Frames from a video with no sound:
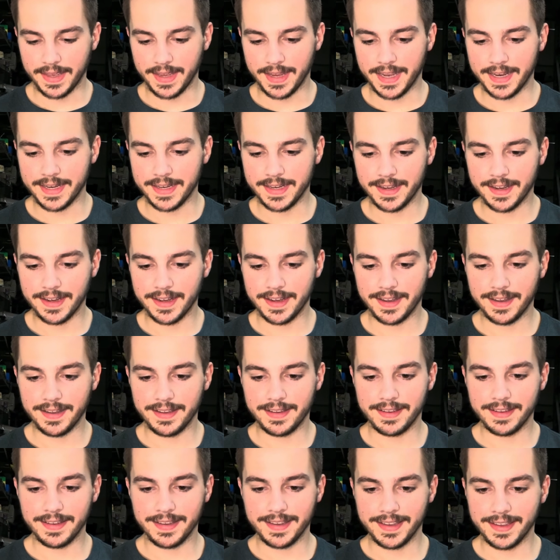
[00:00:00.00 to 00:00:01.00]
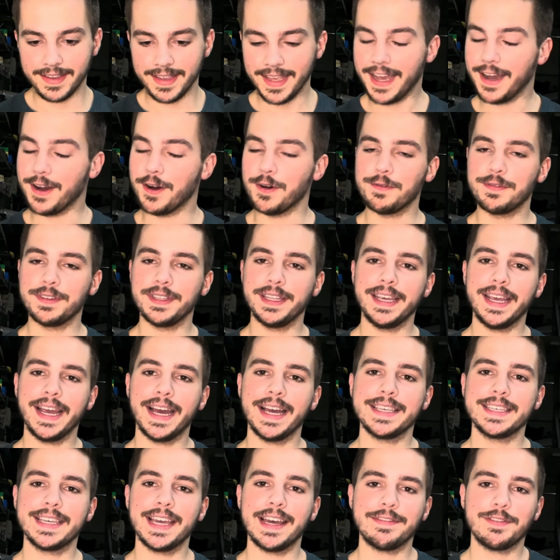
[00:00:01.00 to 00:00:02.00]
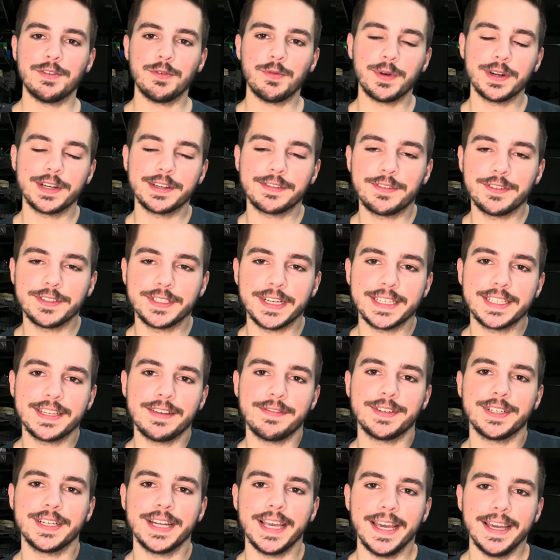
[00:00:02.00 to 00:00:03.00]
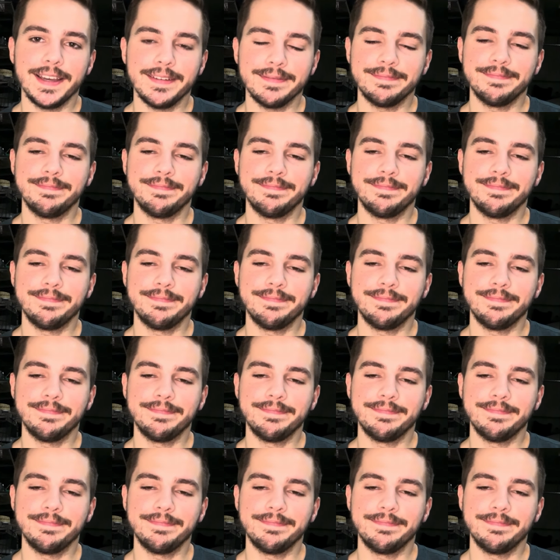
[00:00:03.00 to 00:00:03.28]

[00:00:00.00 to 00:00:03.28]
Yeah, hopefully you guys have a wonderful rest of your day.